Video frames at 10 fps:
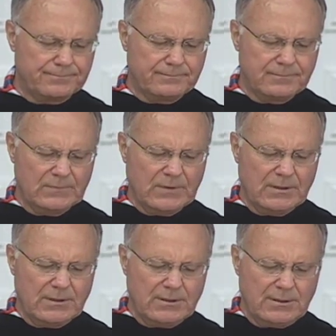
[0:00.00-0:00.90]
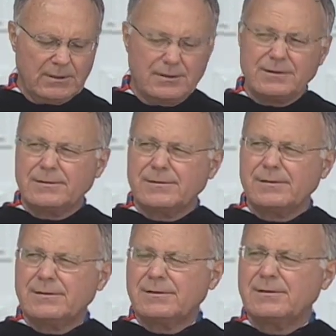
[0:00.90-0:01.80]

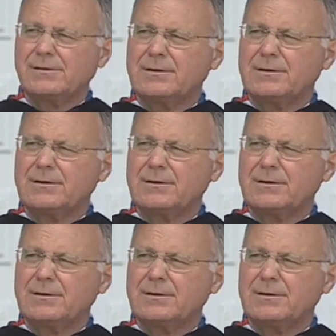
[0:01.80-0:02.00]
No one is speaking in this clip.